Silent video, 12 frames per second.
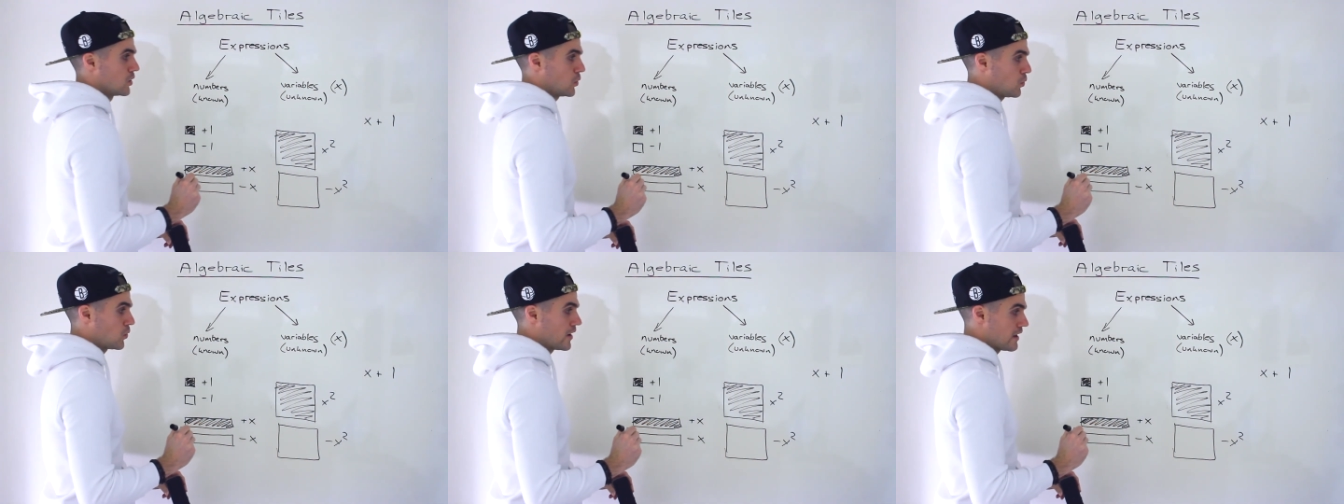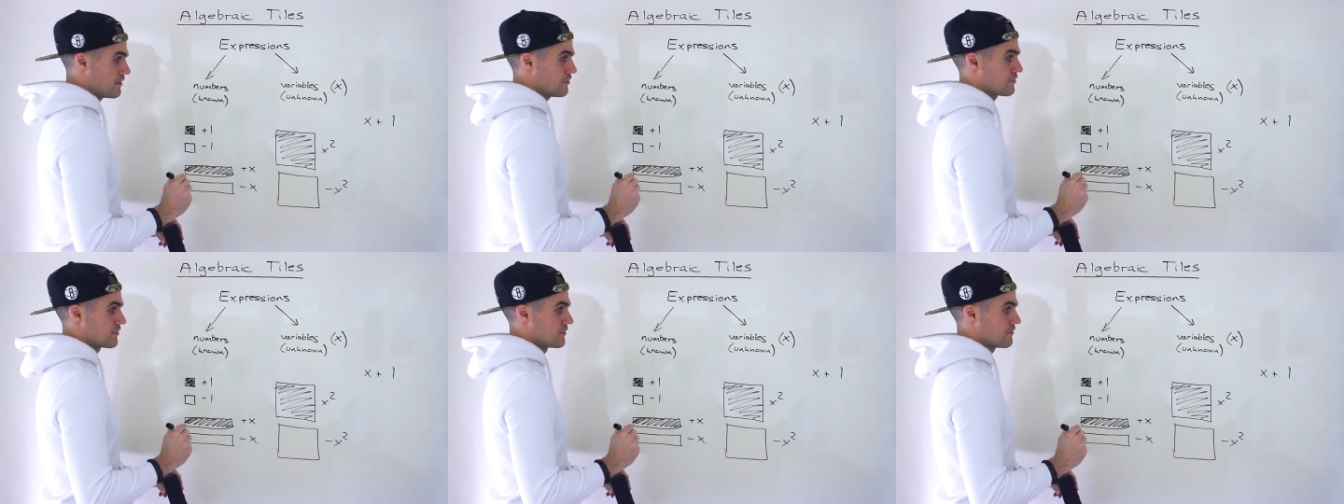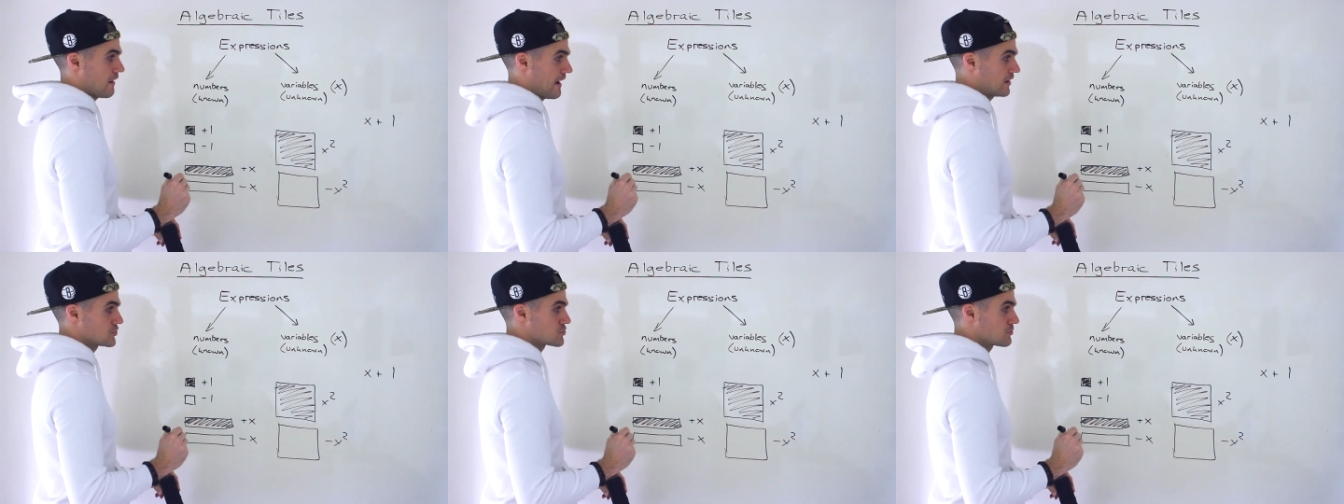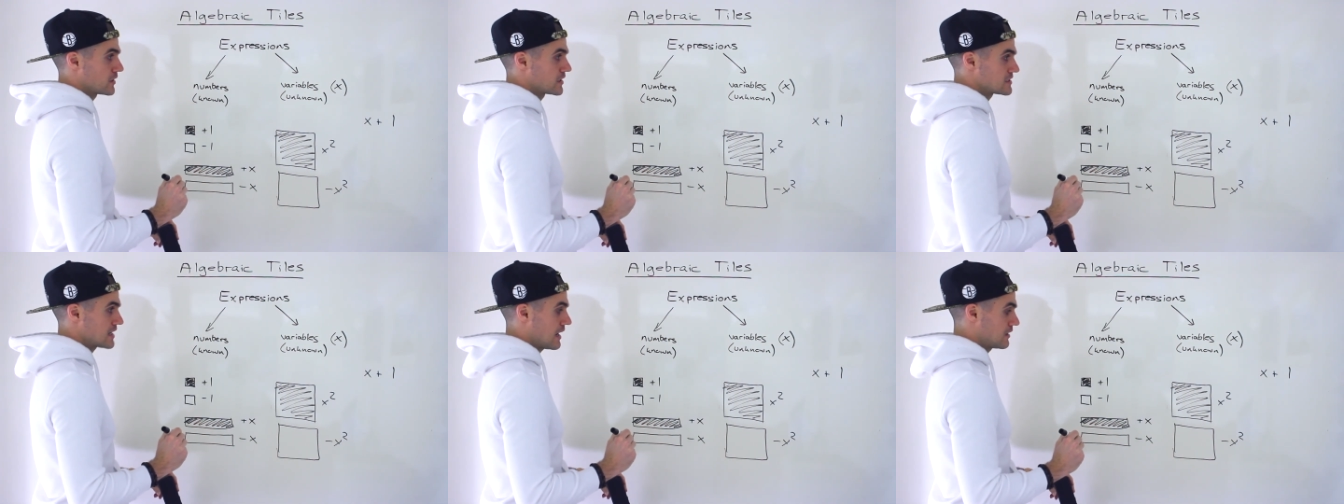with
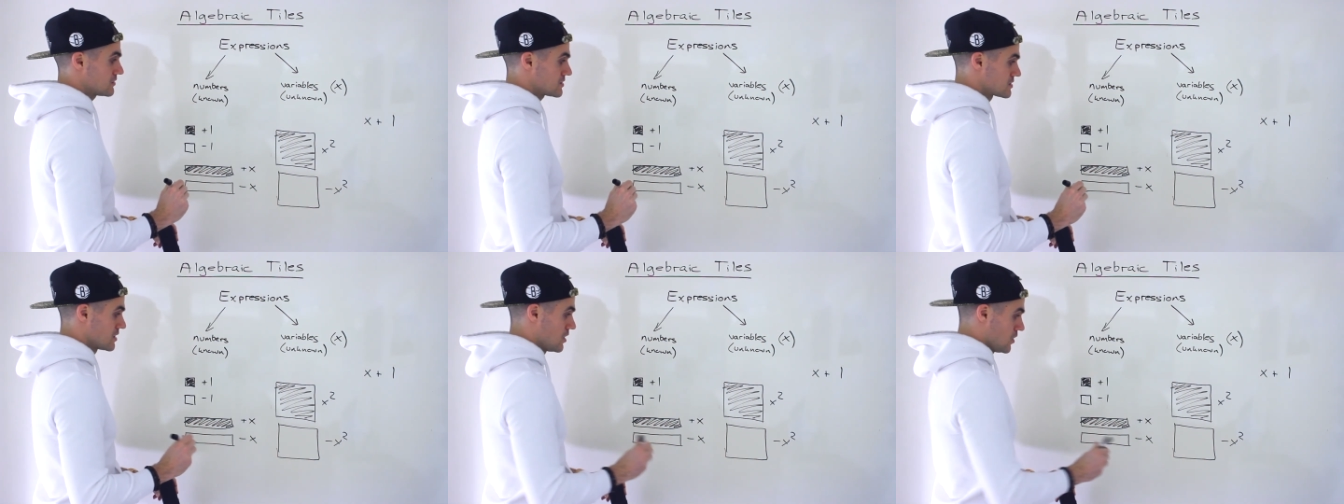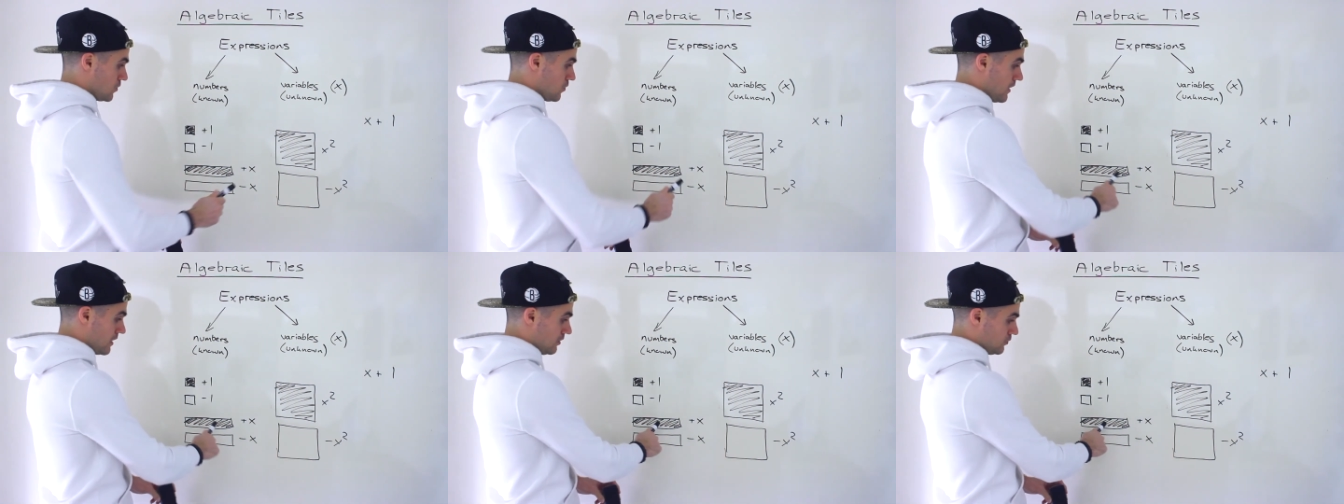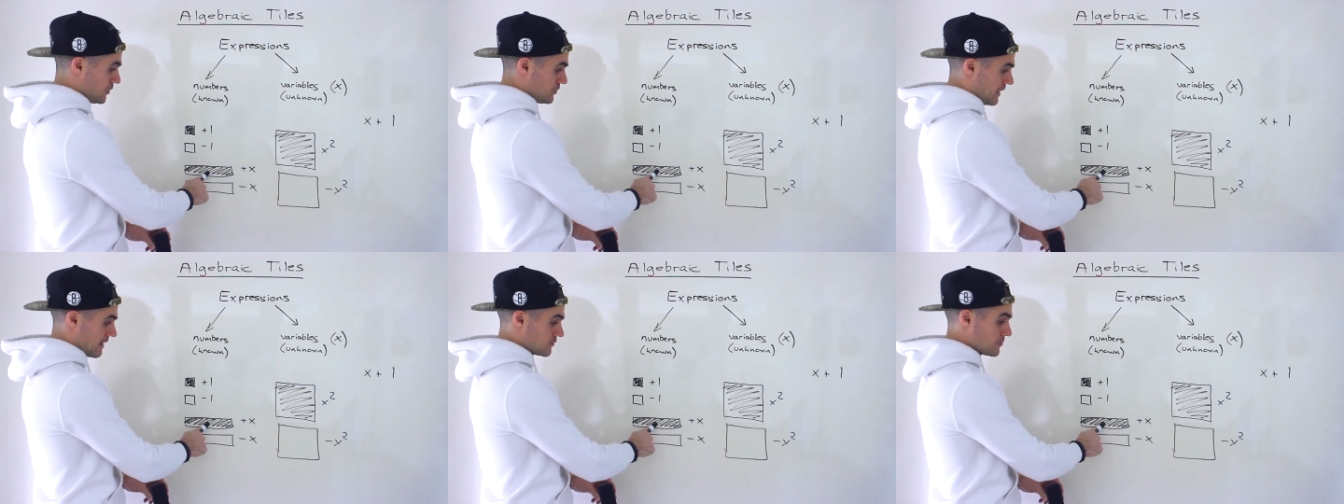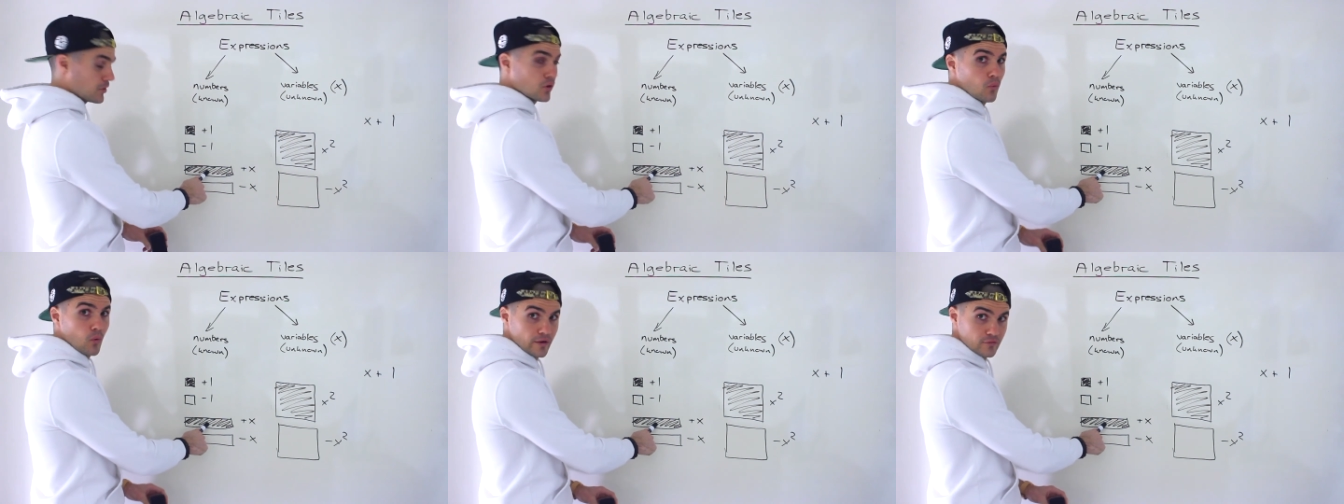algebraic tiles? Well, we would have to
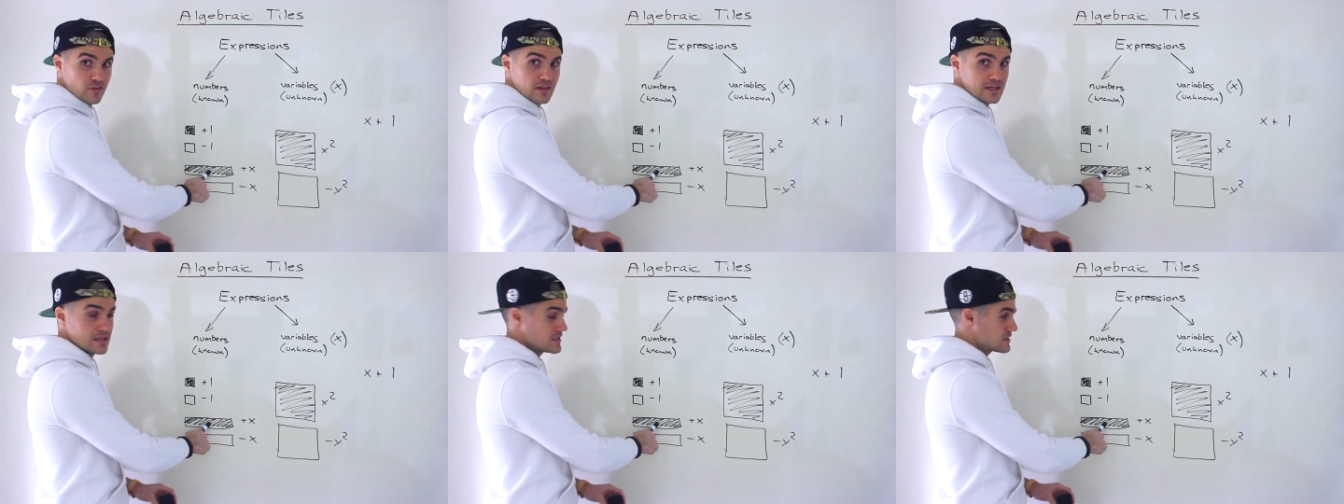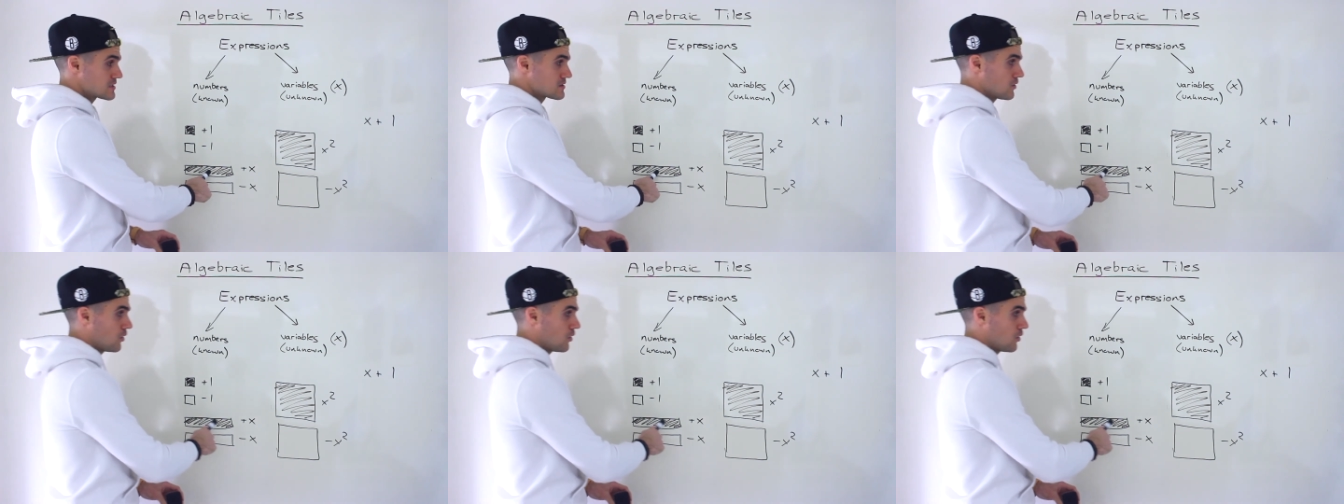put one of these